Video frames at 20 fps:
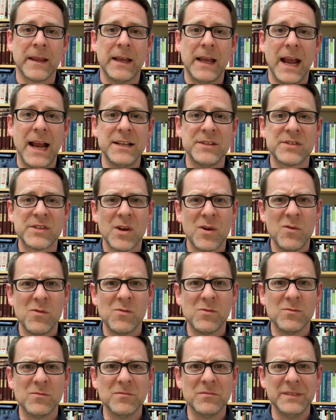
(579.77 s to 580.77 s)
And
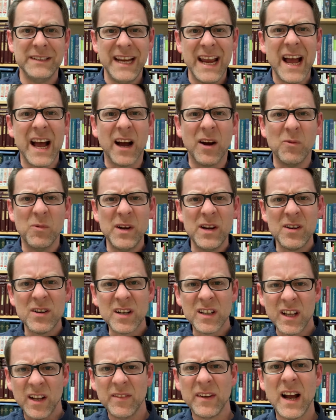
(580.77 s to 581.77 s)
so, yeah, we're
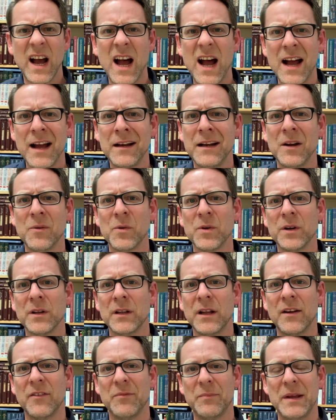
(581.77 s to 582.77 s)
to love God and we're to
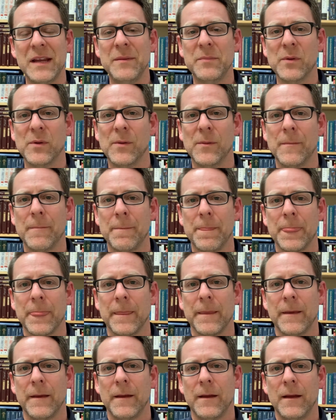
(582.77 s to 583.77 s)
love people.
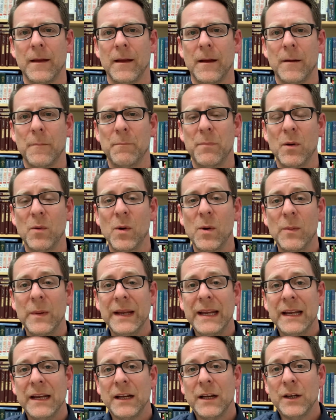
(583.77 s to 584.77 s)
But when
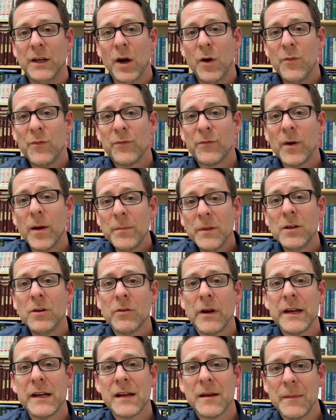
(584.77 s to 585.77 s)
we go from the
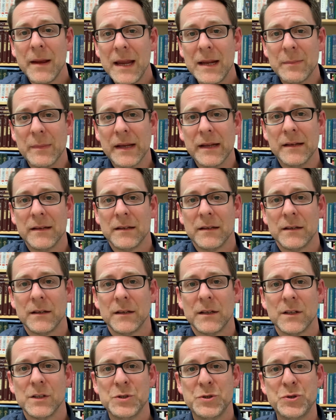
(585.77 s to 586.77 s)
great commandment
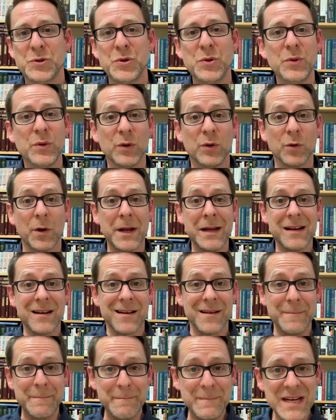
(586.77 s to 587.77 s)
to the great
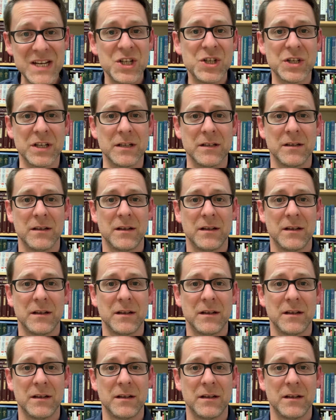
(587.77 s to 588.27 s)
commission,